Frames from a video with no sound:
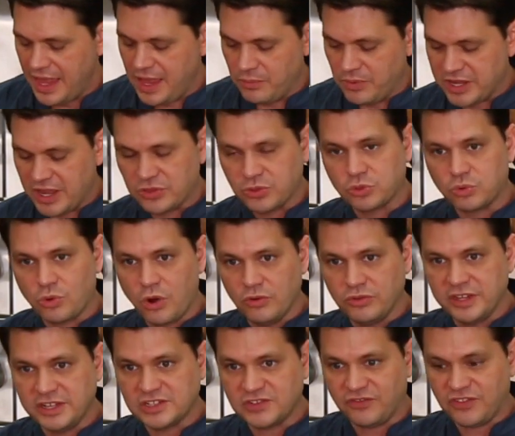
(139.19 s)
And when I
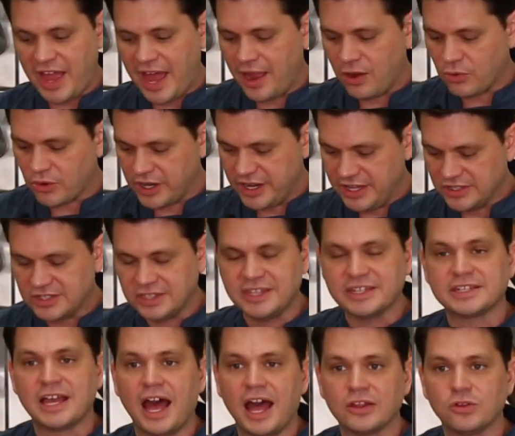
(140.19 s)
throw this flour into
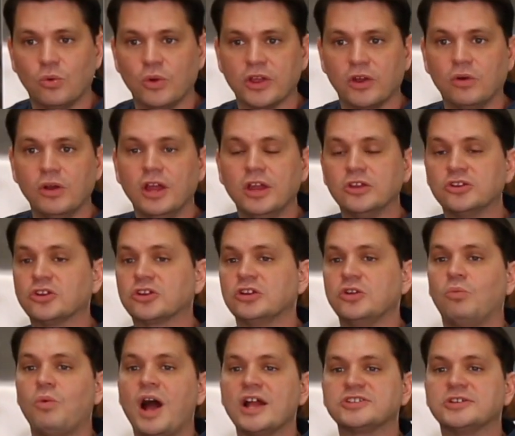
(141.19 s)
this hot oil, you're
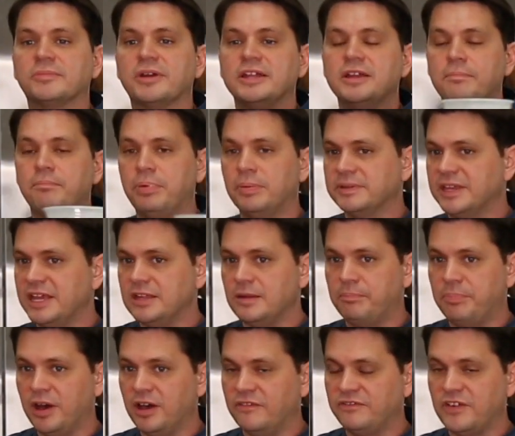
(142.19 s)
going to watch I'm going to get a
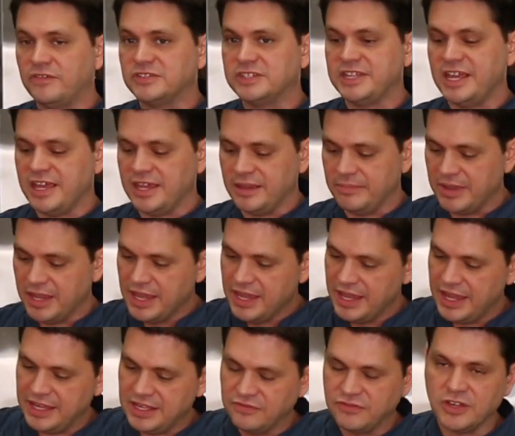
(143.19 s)
puff of steam.
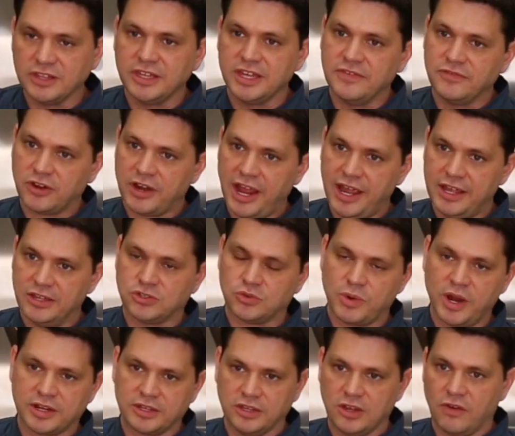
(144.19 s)
And if you leave your hand
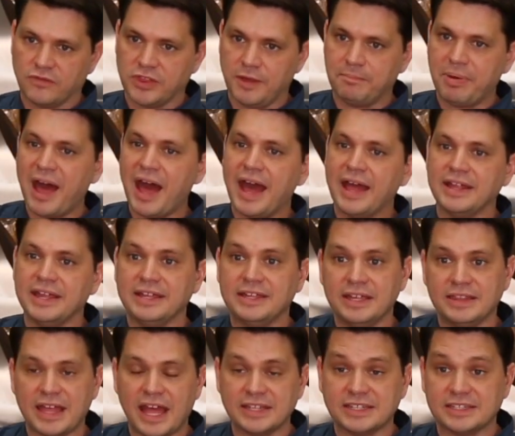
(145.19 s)
directly over the pot and
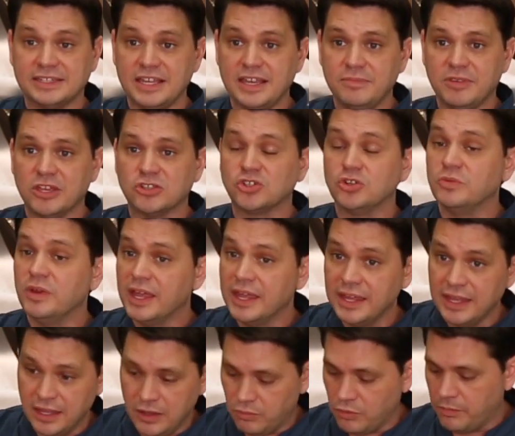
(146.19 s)
if that steam gets you,
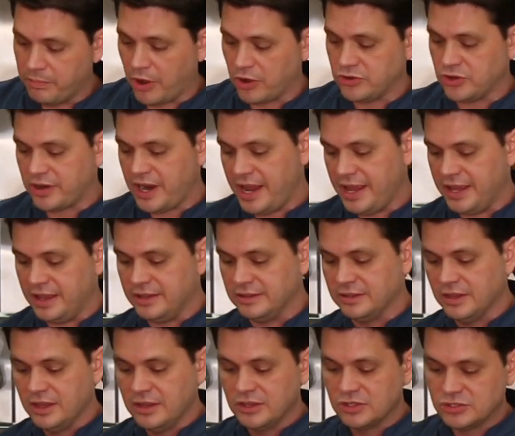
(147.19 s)
it will burn your hand.
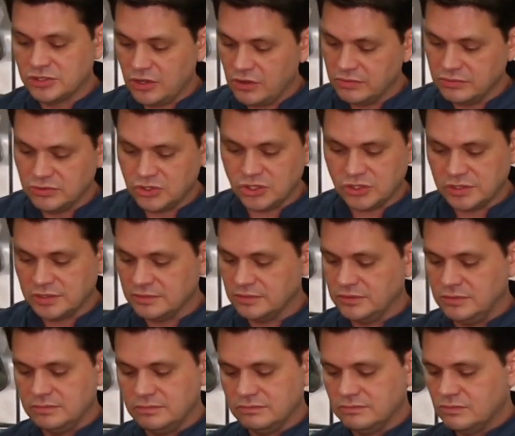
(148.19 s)
So
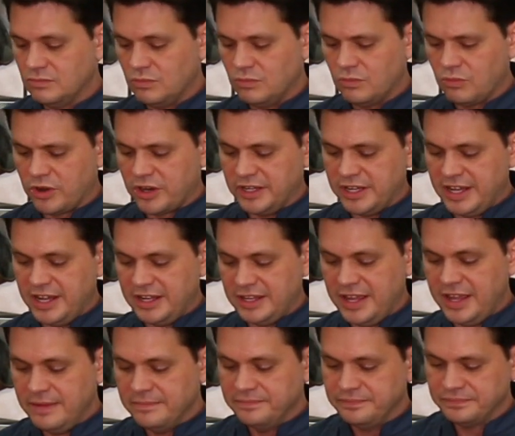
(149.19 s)
we're going to get
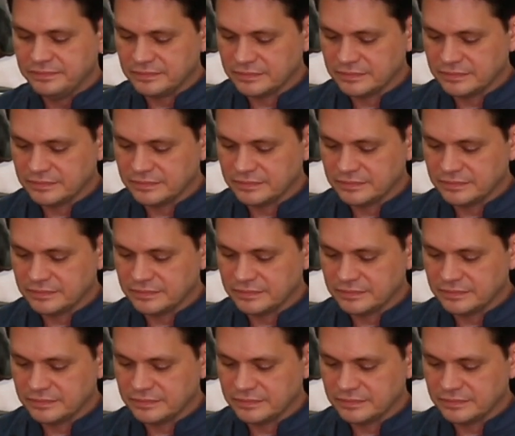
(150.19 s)
it in.